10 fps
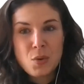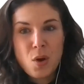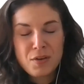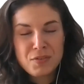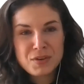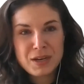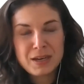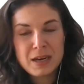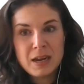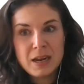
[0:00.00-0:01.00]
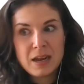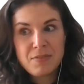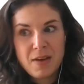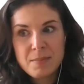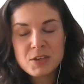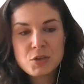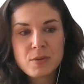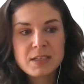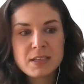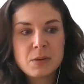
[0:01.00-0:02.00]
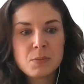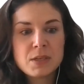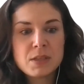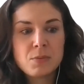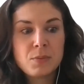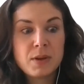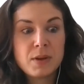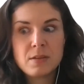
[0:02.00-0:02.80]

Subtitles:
often if I'm interacting with